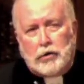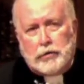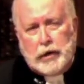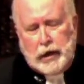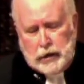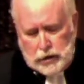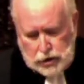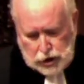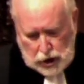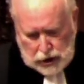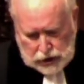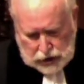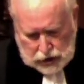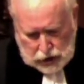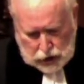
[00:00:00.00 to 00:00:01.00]
in
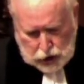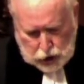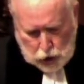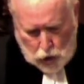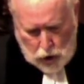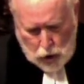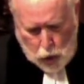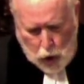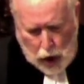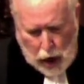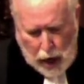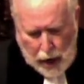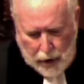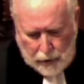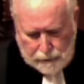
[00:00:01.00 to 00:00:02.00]
just a short
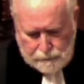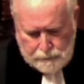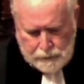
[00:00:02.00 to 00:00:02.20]
while.